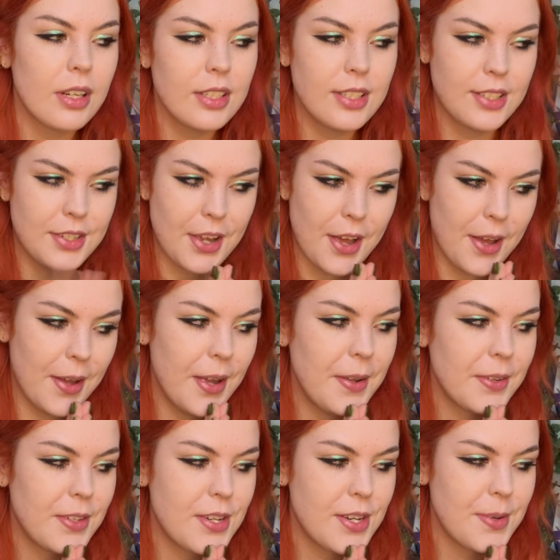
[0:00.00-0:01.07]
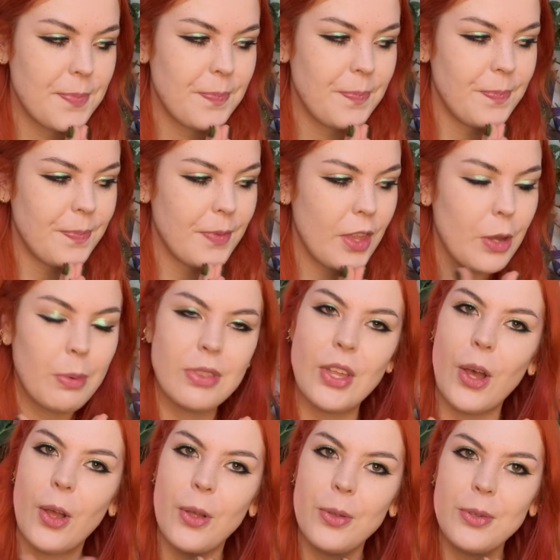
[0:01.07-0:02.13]
start with the
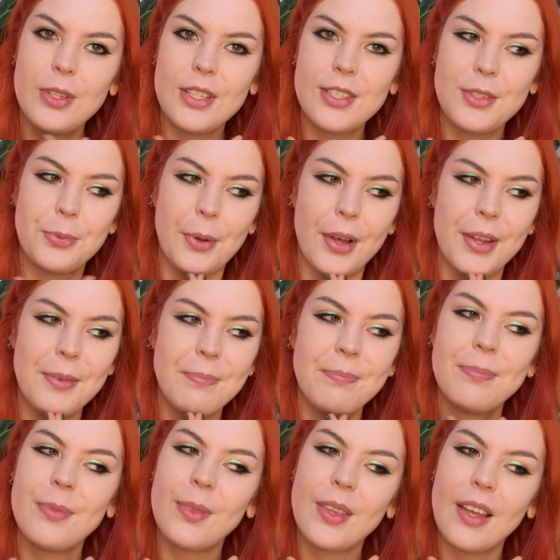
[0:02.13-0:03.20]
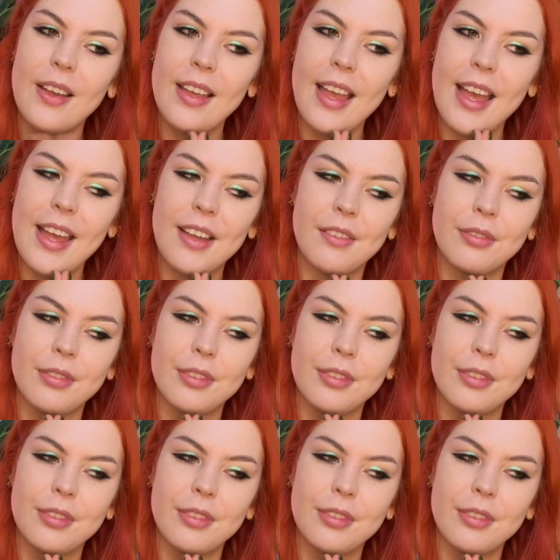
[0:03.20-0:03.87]
oldest one I have.